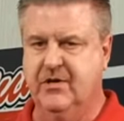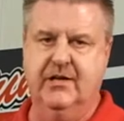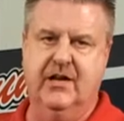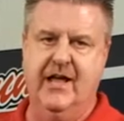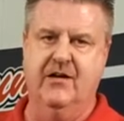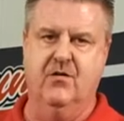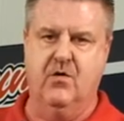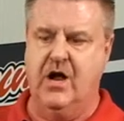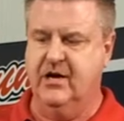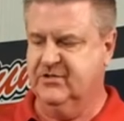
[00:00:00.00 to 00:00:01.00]
that could handle
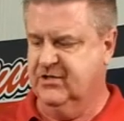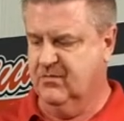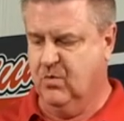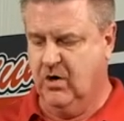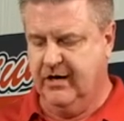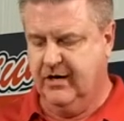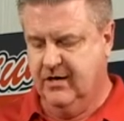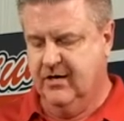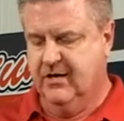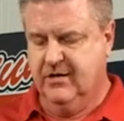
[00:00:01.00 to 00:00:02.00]
rocks and debris.
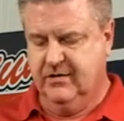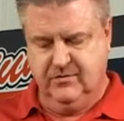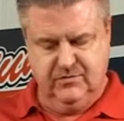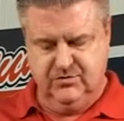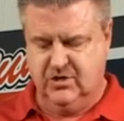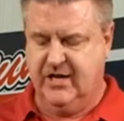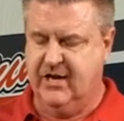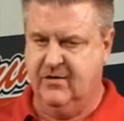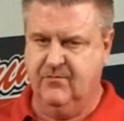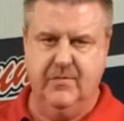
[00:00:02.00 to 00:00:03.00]
Tried
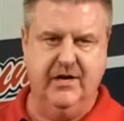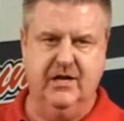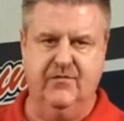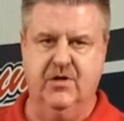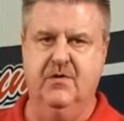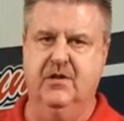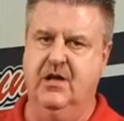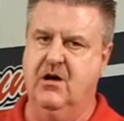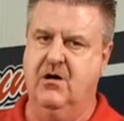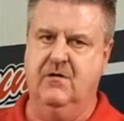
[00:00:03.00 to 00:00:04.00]
out many of them and they
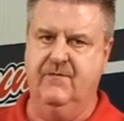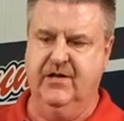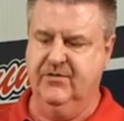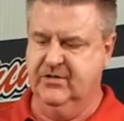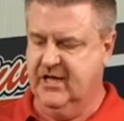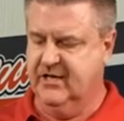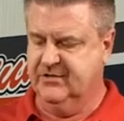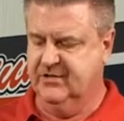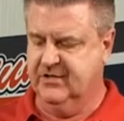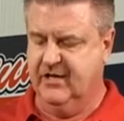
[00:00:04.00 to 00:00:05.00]
all failed the
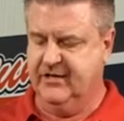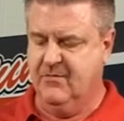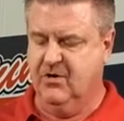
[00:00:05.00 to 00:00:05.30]
test until I came